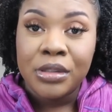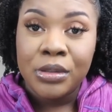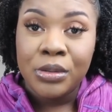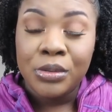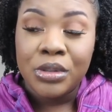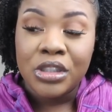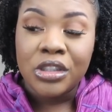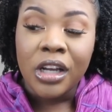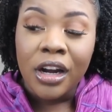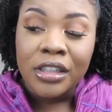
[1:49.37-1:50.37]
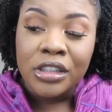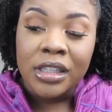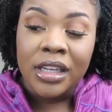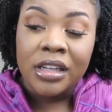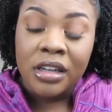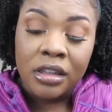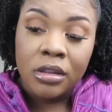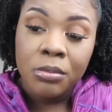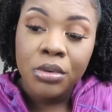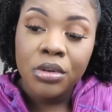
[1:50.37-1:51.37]
to do to start to get
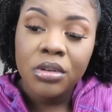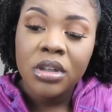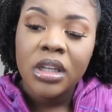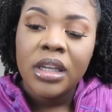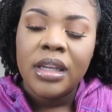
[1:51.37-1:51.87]
comfortable